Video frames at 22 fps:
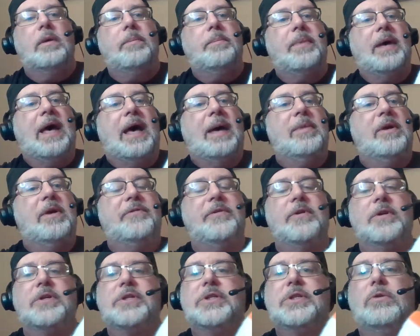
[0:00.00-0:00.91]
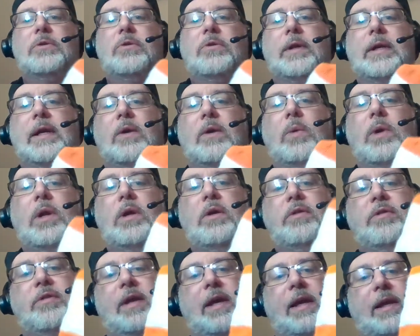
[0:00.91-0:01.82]
Bam, if you're still on here, what do you
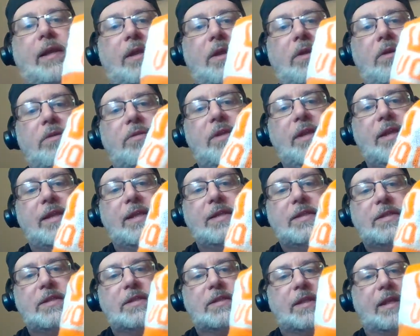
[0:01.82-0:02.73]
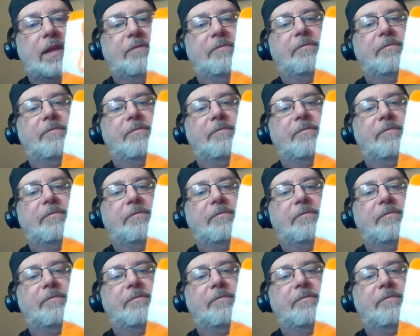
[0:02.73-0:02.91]
think? Do you think this is like